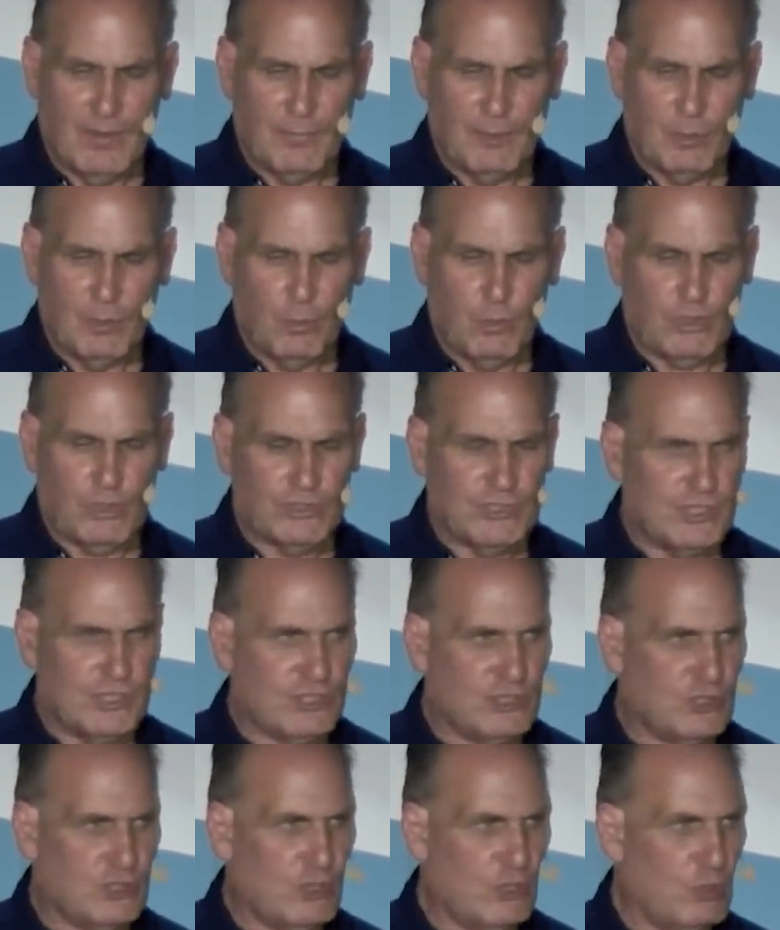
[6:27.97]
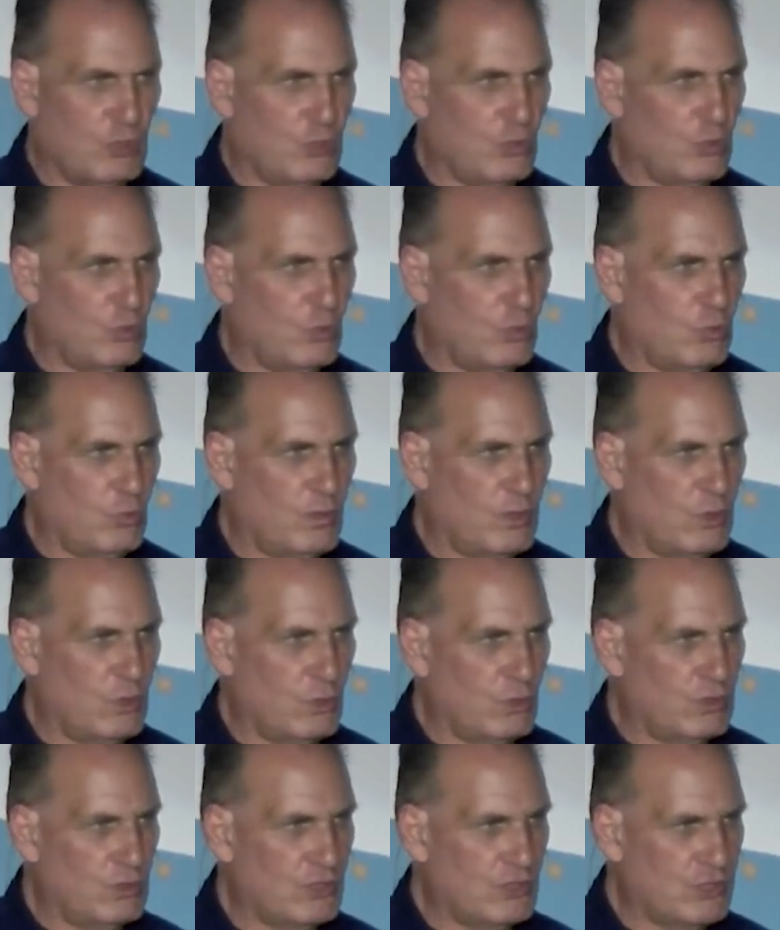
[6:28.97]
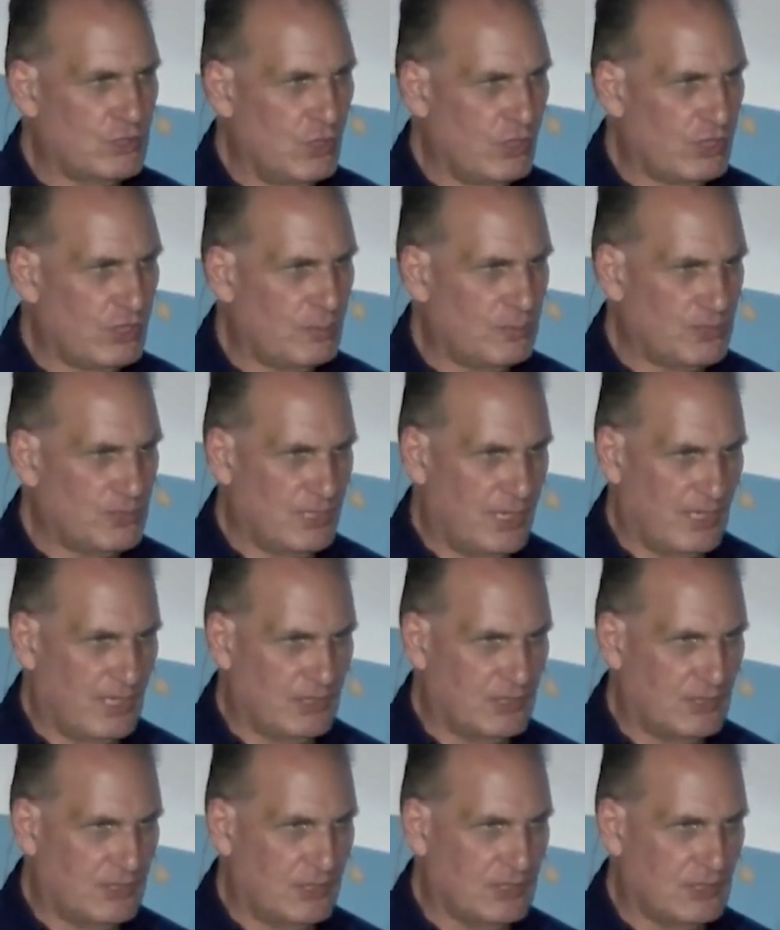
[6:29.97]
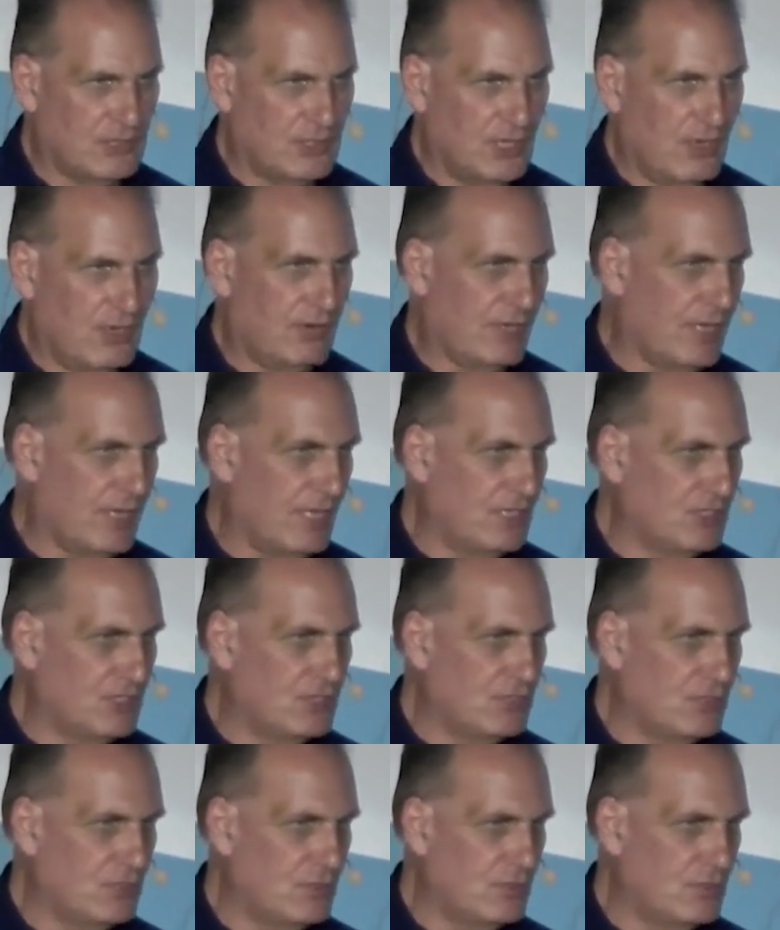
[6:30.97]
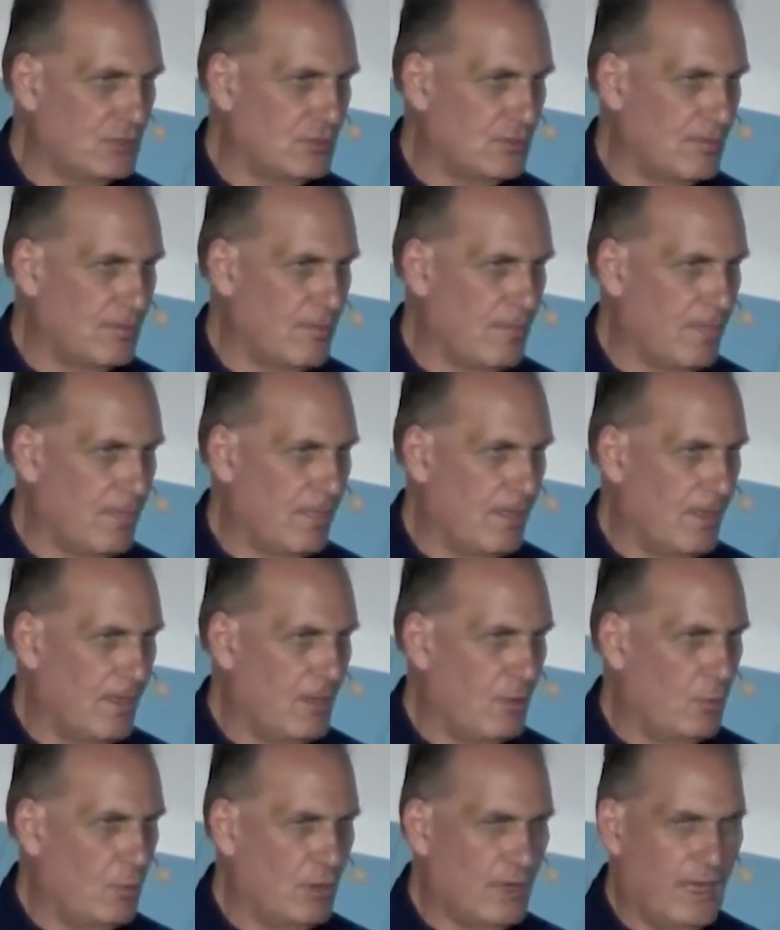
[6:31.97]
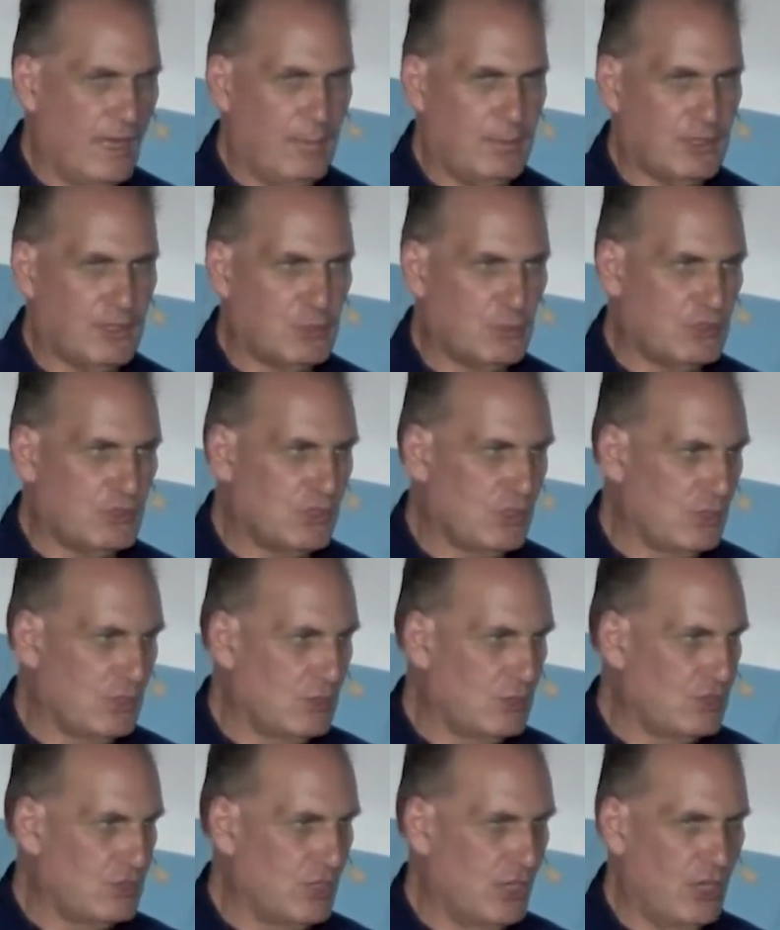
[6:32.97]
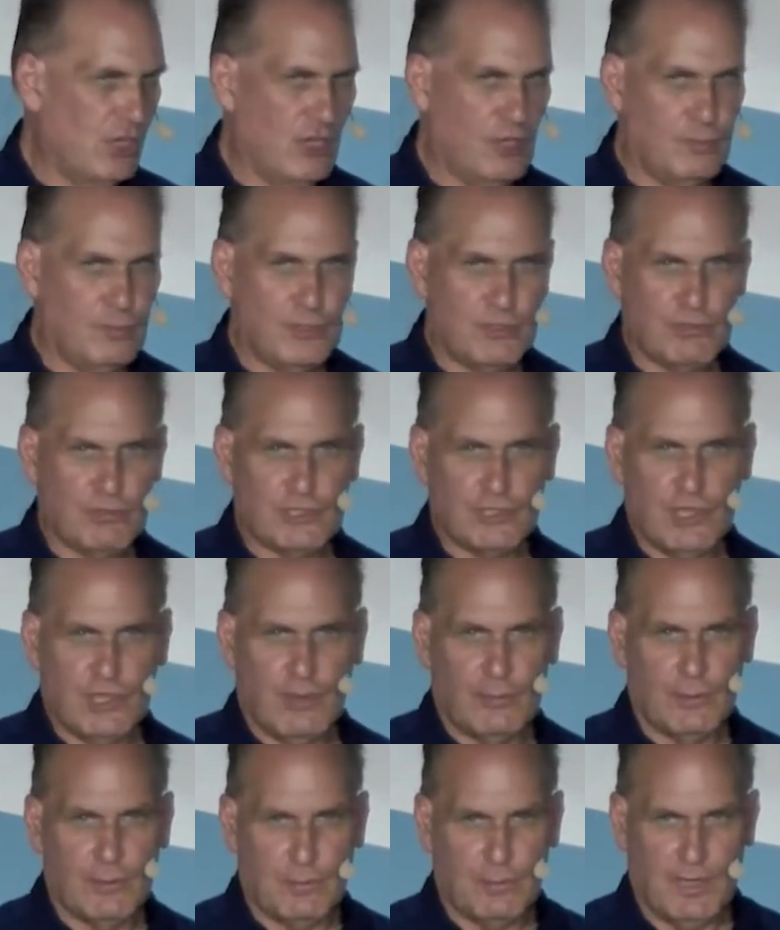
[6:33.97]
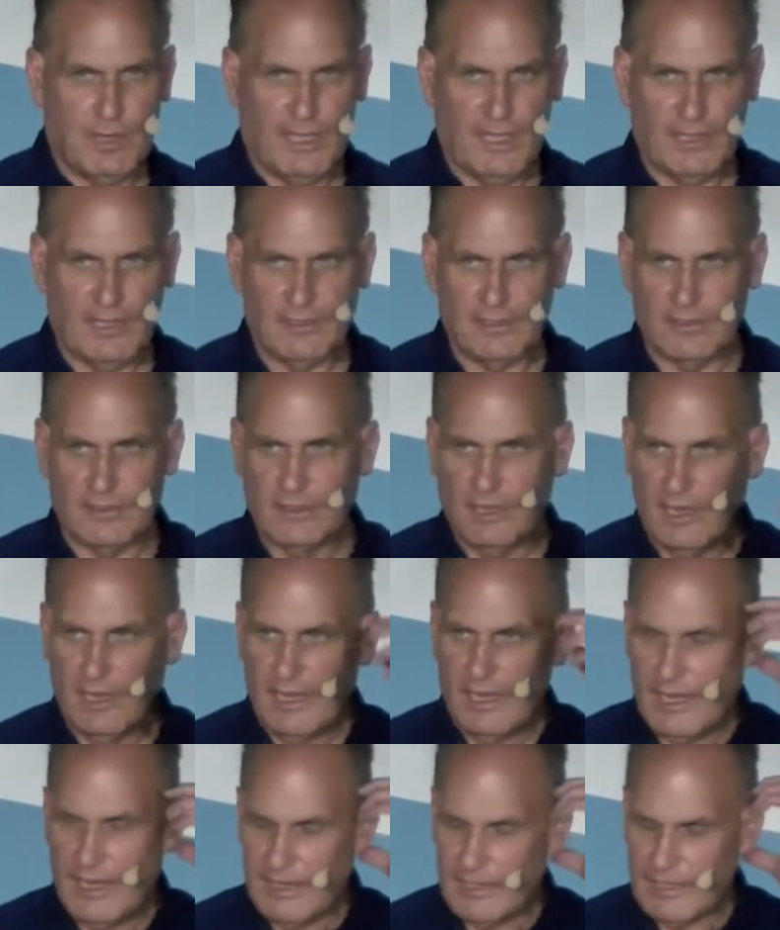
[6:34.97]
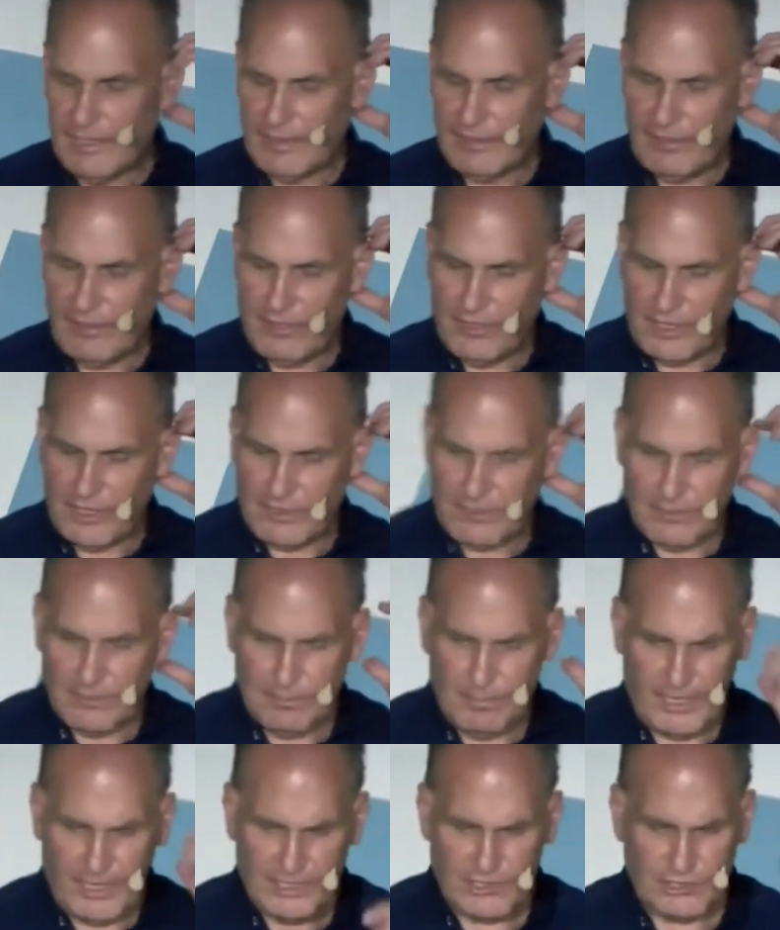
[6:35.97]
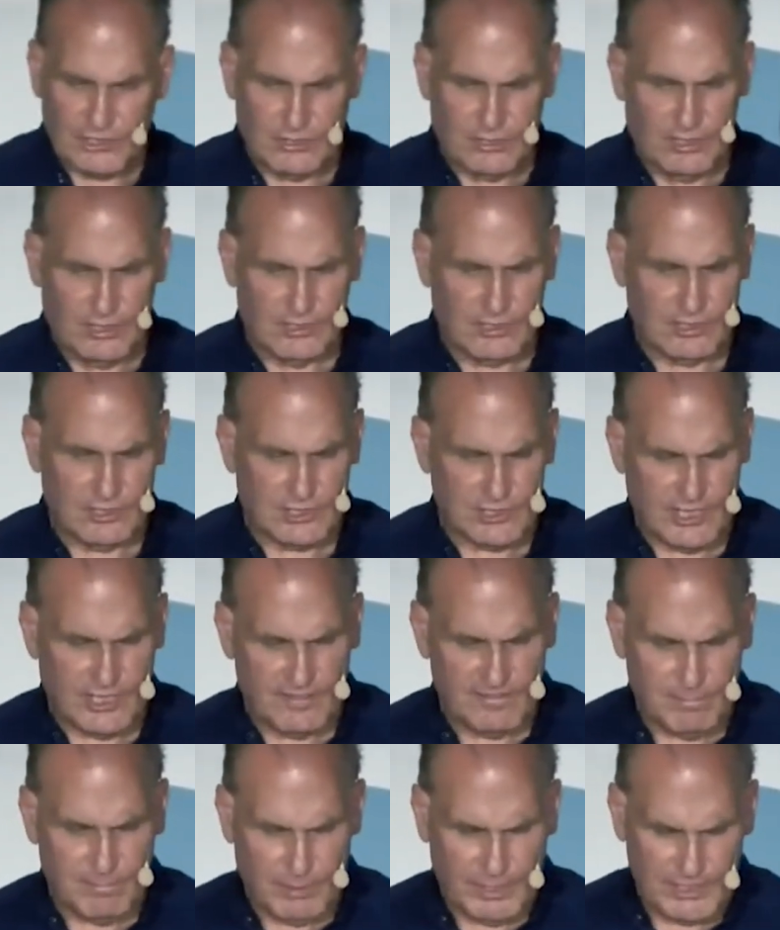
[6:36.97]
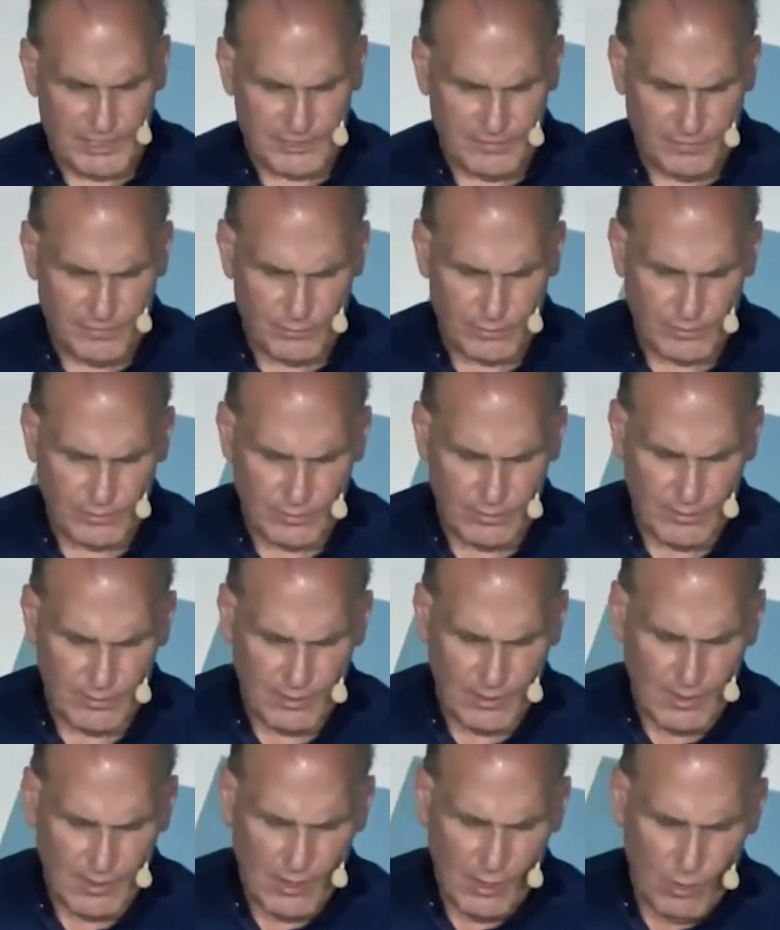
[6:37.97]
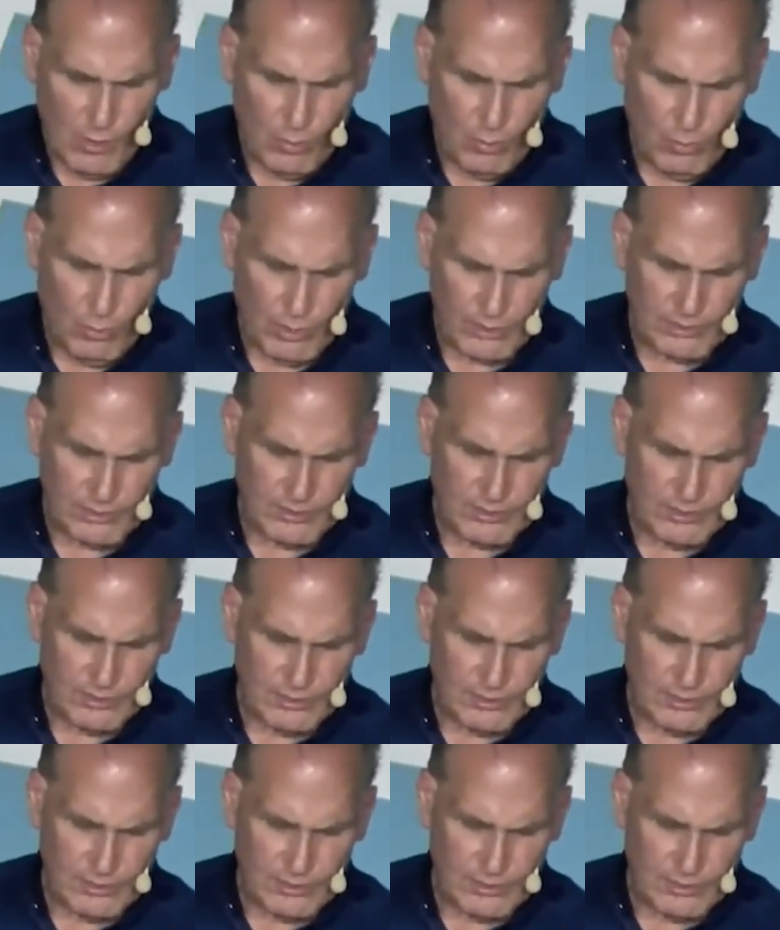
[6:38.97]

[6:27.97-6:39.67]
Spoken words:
But what do you do when all your circumstances are against you? What happens when you lose your home, your retirement plan, and any other thing that makes it a safe place for you? What